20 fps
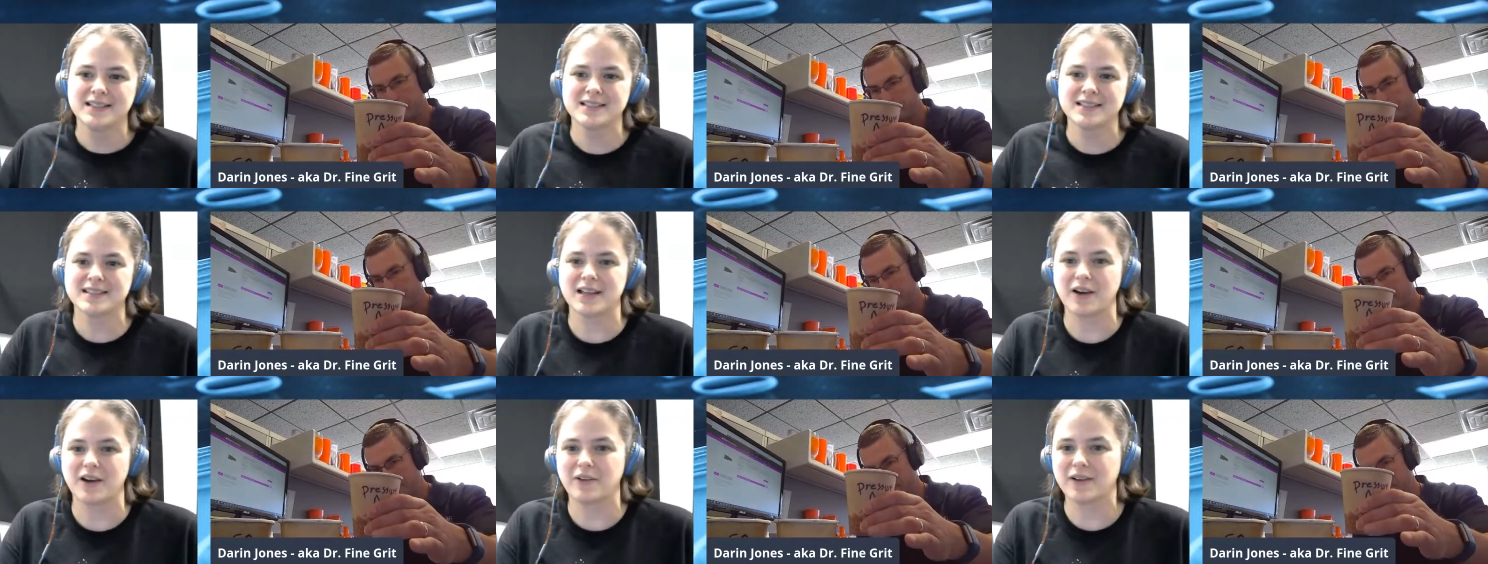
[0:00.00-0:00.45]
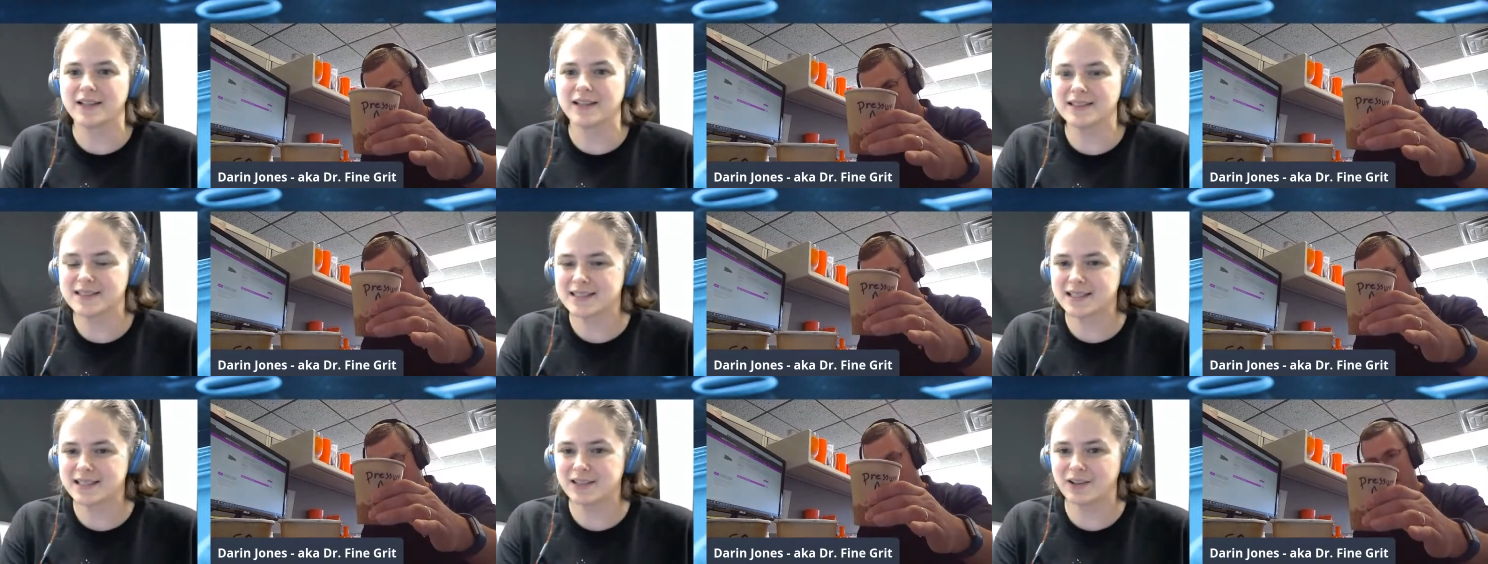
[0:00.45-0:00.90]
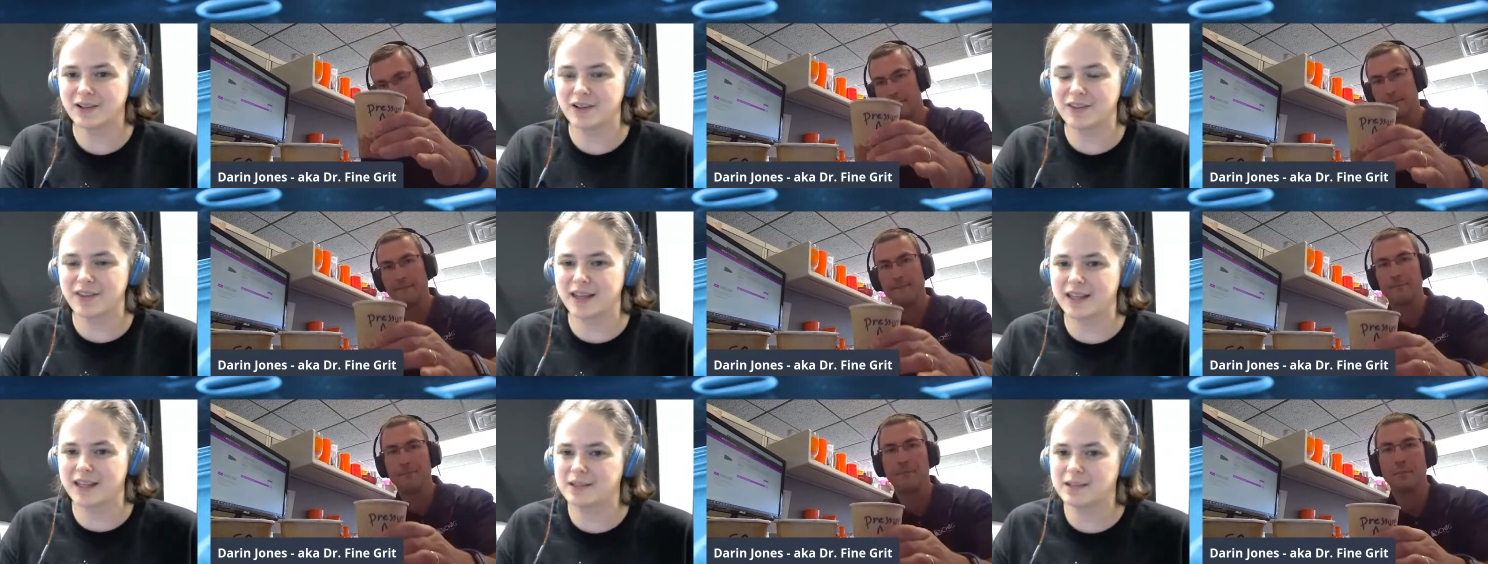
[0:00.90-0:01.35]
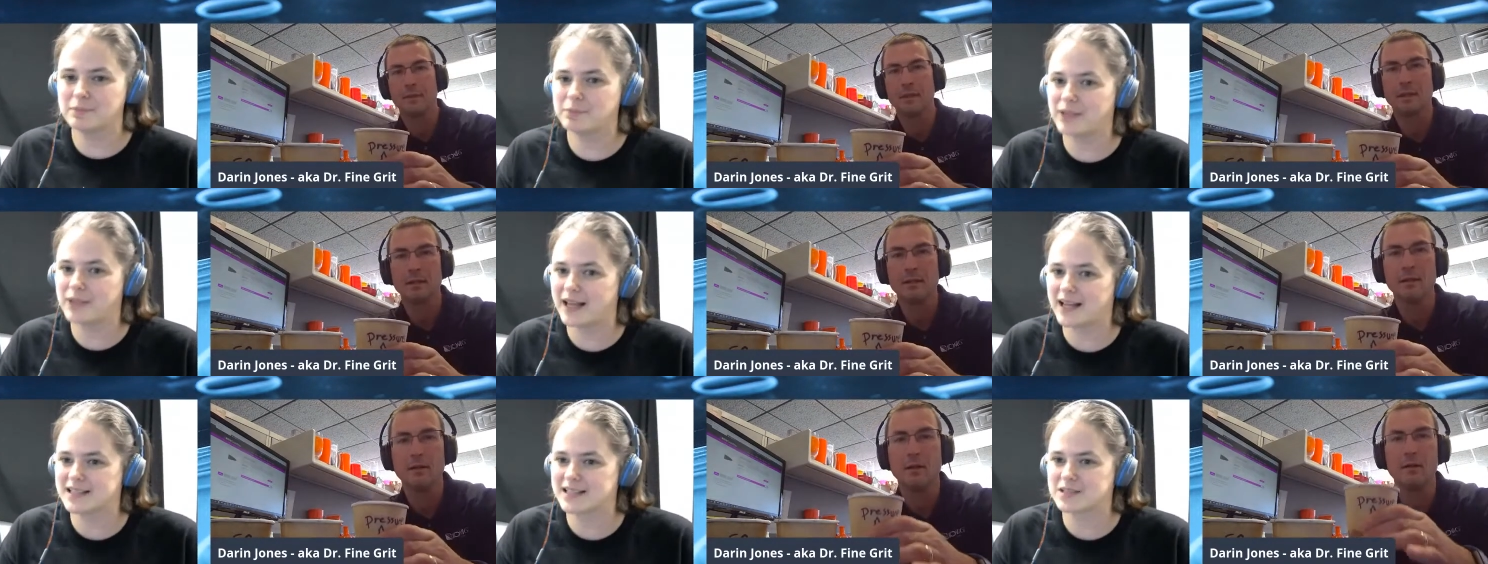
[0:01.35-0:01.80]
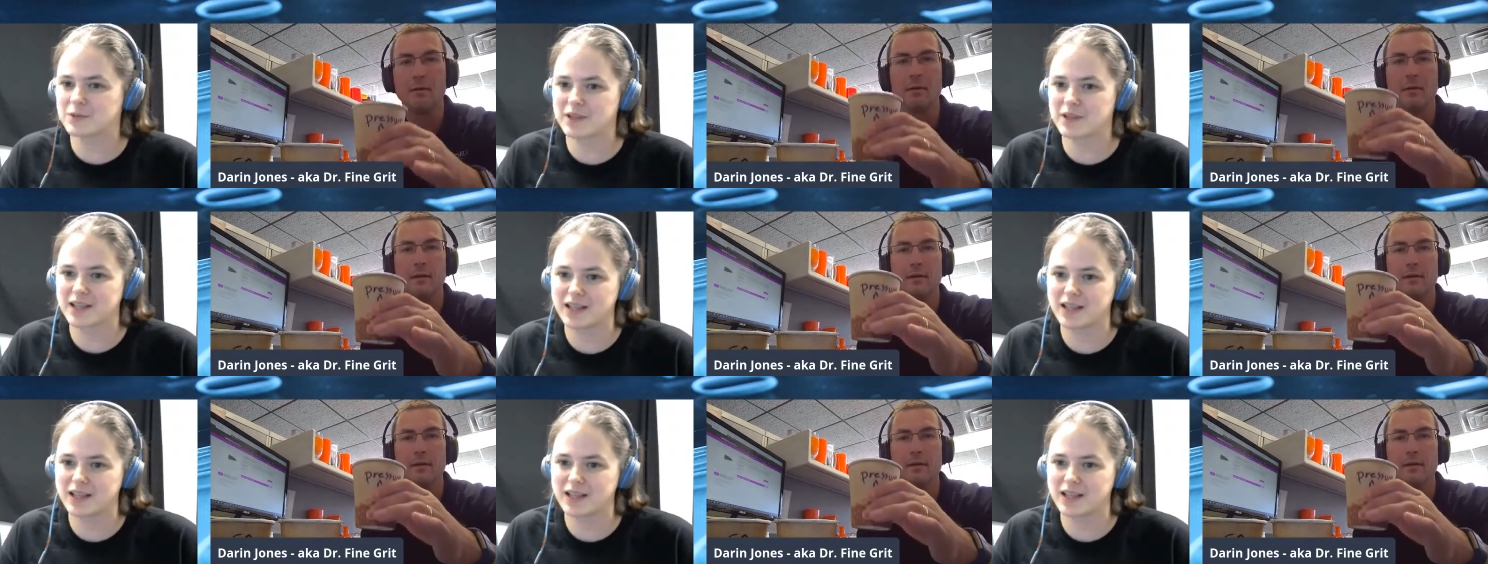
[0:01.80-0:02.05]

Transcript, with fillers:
Speaker 1: So until then, blast with